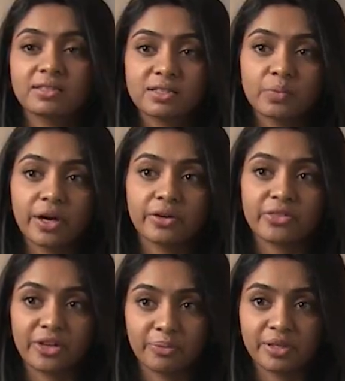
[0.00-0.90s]
This is why your
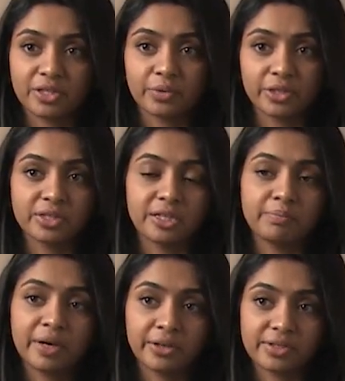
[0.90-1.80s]
therapist will use a
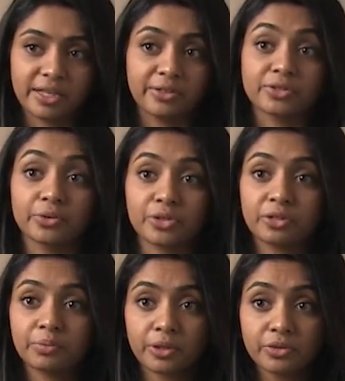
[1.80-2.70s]
biopsychosocial
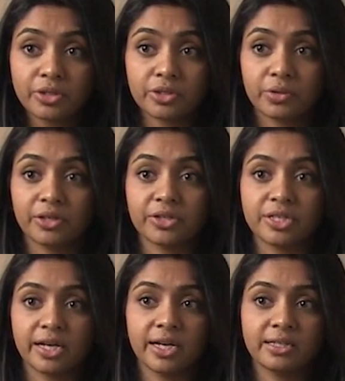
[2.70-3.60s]
approach to
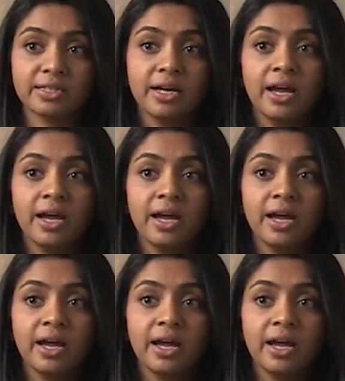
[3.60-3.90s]
understand